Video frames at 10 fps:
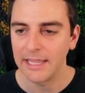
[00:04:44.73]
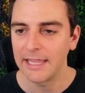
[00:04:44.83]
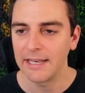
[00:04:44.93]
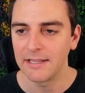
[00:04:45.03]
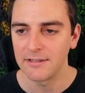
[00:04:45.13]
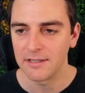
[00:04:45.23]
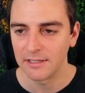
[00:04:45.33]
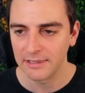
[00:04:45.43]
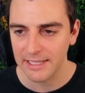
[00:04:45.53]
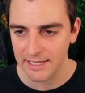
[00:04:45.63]
It is
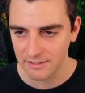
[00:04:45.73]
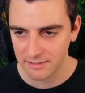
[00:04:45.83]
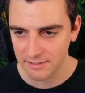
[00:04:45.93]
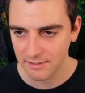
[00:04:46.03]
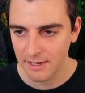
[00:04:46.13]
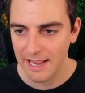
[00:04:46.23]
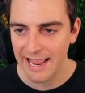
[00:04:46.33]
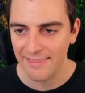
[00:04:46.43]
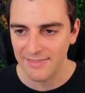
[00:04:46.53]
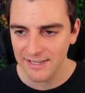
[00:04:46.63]
the list.
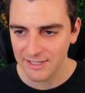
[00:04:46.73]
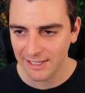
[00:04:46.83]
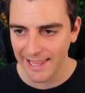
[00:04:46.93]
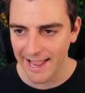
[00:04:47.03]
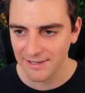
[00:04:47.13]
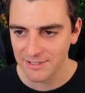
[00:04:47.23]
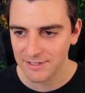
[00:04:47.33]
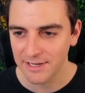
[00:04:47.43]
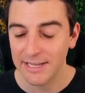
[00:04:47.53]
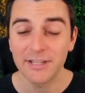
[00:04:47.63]
And this
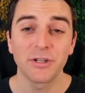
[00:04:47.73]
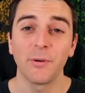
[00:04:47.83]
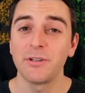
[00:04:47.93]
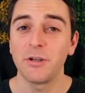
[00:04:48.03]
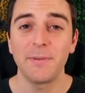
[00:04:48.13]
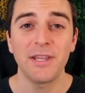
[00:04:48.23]
class is going to